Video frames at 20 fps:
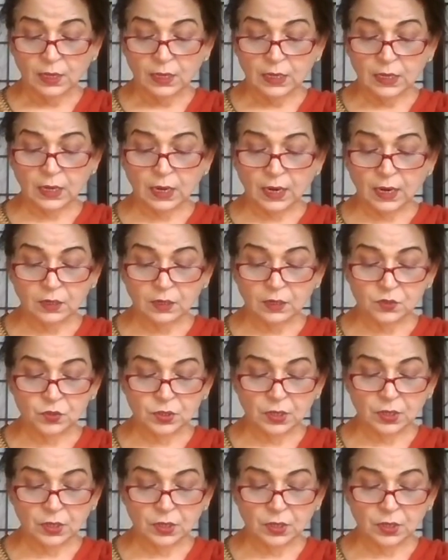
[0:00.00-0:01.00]
He had a
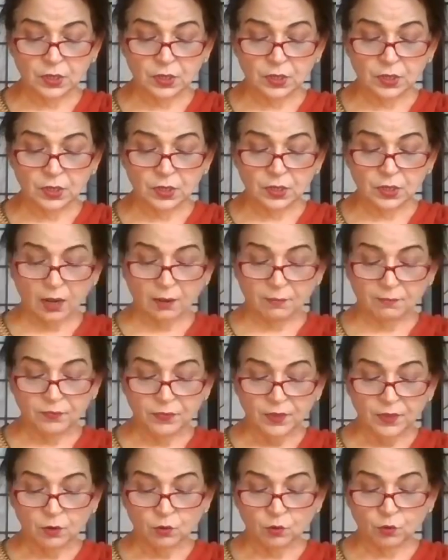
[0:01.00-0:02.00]
son called Ram,
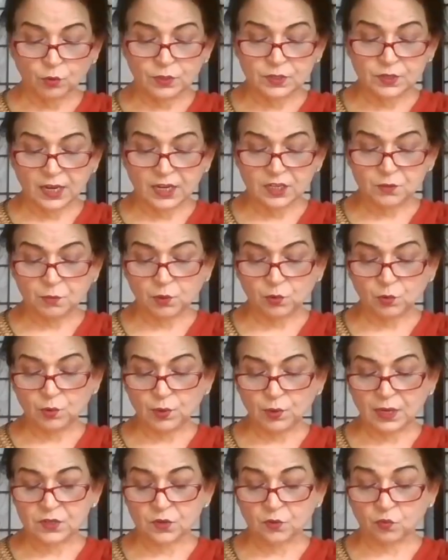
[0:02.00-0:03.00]
who is as blue
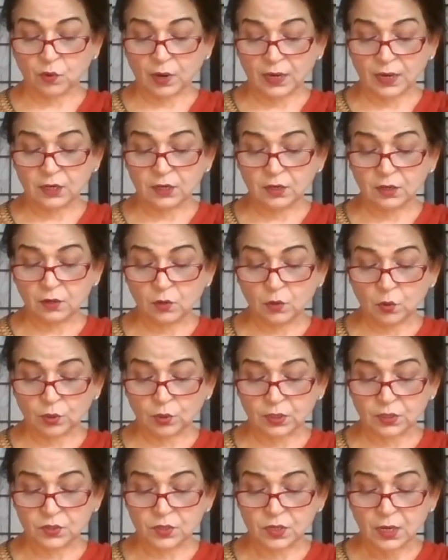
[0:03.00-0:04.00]
as a wild
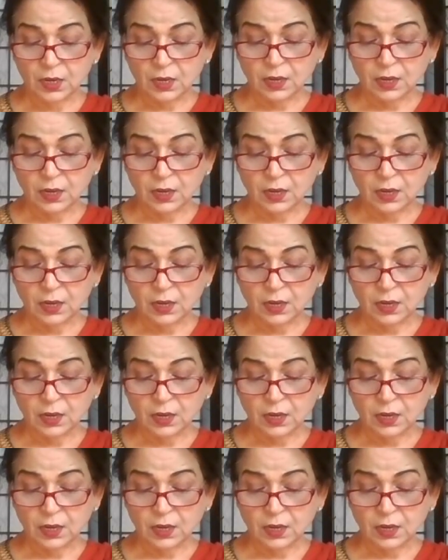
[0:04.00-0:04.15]
lotus.